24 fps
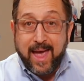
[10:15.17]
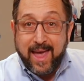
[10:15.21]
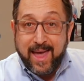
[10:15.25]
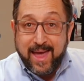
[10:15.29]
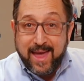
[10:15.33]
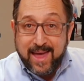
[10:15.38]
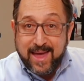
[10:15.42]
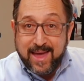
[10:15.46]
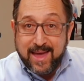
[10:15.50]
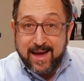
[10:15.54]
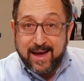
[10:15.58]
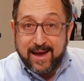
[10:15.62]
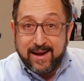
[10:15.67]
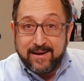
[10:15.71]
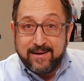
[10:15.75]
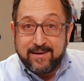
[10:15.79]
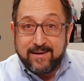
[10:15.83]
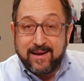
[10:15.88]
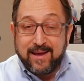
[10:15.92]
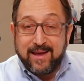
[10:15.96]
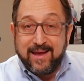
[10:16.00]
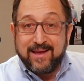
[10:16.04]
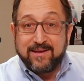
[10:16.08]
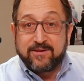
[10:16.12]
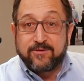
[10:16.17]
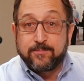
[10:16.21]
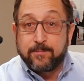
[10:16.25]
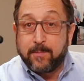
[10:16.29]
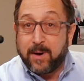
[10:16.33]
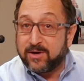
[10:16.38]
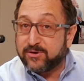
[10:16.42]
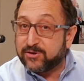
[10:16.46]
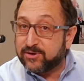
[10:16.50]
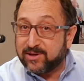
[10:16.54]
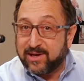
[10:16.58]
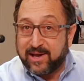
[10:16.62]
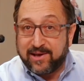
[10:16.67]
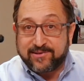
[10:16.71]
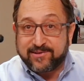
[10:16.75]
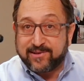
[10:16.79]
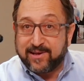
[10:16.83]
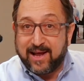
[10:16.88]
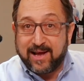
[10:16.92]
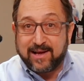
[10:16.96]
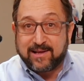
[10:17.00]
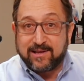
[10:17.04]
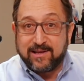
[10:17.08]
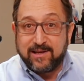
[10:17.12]
and it's much less
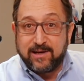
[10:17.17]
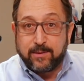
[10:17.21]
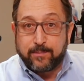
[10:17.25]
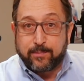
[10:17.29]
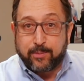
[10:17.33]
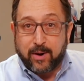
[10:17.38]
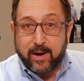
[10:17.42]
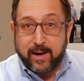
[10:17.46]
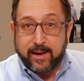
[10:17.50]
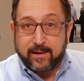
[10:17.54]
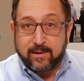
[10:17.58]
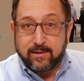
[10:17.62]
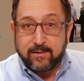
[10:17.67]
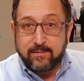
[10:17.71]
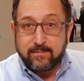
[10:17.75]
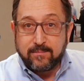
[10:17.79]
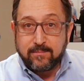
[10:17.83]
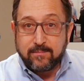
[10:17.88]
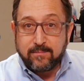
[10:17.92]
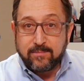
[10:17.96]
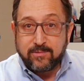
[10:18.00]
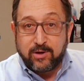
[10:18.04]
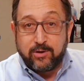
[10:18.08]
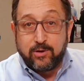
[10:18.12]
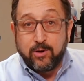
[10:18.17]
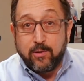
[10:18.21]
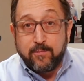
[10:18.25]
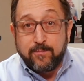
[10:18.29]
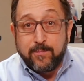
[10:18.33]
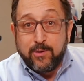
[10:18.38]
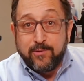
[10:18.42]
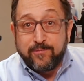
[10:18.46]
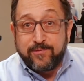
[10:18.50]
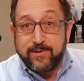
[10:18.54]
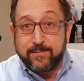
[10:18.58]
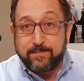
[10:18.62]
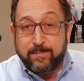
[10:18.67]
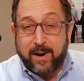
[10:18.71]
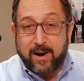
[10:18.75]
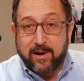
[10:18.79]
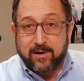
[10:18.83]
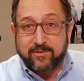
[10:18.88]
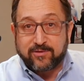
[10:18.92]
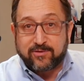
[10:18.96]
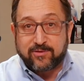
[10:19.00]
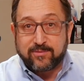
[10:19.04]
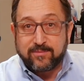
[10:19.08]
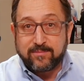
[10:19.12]
likely to break. There are no moving
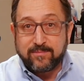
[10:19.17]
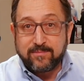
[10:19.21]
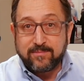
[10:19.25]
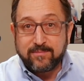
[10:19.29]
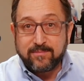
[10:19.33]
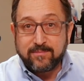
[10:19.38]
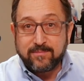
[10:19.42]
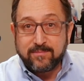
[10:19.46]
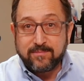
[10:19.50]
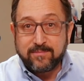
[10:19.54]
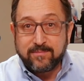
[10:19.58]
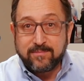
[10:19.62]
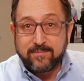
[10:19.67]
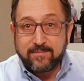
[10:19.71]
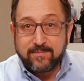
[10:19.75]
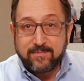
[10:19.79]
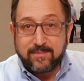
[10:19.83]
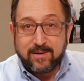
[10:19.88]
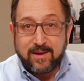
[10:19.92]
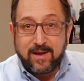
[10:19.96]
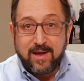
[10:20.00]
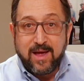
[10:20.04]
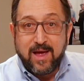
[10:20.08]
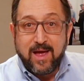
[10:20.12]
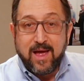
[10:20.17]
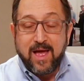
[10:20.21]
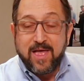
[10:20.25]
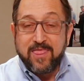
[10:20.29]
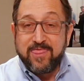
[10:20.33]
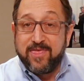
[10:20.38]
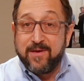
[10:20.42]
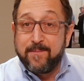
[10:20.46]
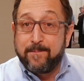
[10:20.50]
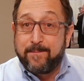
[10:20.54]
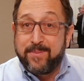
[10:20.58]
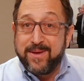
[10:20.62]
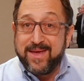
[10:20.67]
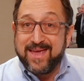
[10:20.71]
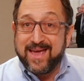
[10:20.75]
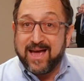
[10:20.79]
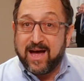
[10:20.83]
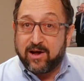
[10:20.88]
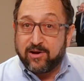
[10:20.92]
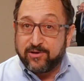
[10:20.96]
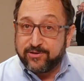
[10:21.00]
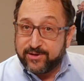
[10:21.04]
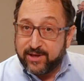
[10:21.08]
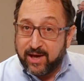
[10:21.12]
parts. The
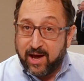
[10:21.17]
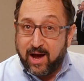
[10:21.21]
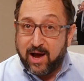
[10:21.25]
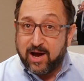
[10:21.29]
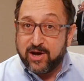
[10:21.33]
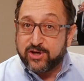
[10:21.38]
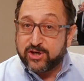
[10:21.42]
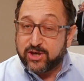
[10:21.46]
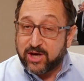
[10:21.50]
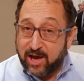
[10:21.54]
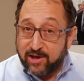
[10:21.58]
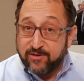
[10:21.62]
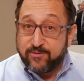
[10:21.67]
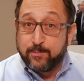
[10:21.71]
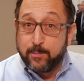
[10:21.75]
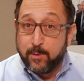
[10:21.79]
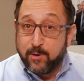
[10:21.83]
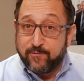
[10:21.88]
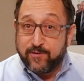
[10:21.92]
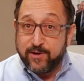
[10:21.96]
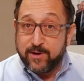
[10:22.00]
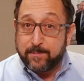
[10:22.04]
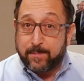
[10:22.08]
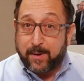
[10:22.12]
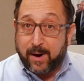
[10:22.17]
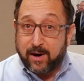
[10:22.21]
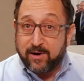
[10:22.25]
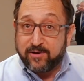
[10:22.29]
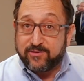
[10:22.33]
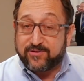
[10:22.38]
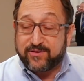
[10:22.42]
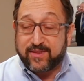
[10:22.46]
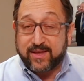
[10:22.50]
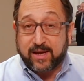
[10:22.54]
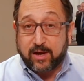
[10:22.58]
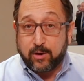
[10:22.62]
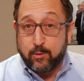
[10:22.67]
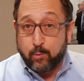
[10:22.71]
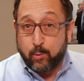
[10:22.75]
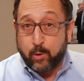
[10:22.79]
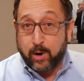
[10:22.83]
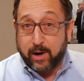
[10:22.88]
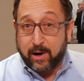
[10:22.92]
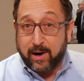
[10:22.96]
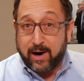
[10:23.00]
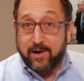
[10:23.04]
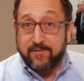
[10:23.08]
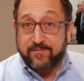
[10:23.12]
BLTouch has moving parts that can
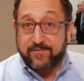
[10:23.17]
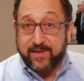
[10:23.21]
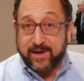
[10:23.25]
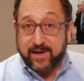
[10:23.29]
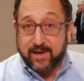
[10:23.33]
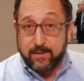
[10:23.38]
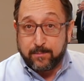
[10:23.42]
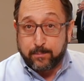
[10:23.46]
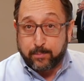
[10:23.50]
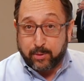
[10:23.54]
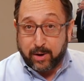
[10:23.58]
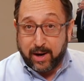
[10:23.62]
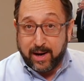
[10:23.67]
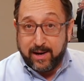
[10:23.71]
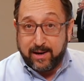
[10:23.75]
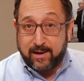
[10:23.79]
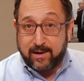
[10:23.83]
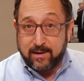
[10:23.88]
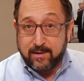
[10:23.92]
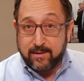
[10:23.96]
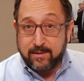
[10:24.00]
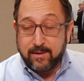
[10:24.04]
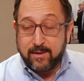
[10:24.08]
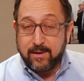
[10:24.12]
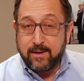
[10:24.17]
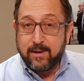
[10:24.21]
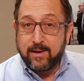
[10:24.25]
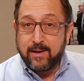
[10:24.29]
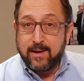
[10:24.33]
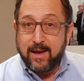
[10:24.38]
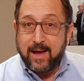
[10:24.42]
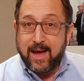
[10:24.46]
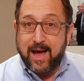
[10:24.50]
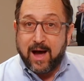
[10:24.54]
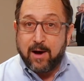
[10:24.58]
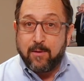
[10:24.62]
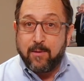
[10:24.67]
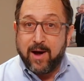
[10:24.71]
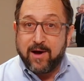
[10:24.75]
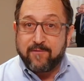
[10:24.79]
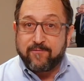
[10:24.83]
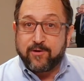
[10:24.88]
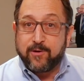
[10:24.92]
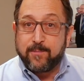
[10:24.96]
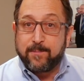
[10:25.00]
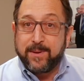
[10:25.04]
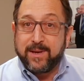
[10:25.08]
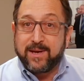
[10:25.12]
wear out, that can break.
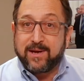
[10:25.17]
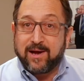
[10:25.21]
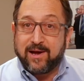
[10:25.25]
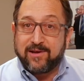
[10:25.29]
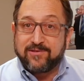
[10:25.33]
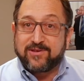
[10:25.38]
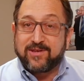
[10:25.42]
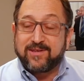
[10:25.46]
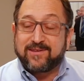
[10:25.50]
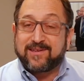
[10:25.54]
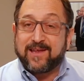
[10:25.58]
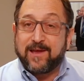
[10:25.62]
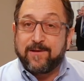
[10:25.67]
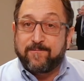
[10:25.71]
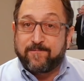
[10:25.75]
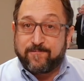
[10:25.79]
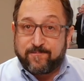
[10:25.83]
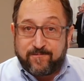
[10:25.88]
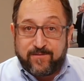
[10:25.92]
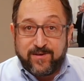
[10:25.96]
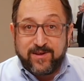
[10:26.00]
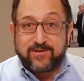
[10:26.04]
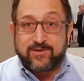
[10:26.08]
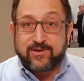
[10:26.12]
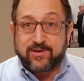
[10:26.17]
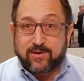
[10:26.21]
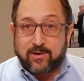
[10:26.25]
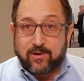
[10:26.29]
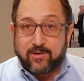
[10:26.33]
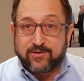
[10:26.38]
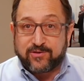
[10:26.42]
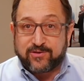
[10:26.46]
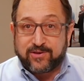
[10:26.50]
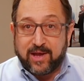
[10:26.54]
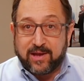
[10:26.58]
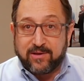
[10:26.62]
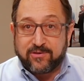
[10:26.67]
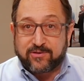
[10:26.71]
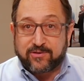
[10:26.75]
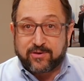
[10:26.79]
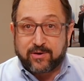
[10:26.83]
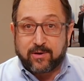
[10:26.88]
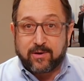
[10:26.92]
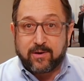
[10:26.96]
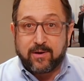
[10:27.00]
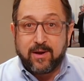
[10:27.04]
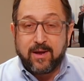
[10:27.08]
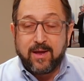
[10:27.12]
However, because it's a physical
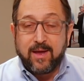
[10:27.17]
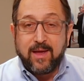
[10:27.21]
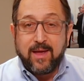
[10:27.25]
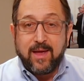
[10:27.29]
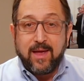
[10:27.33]
sensor,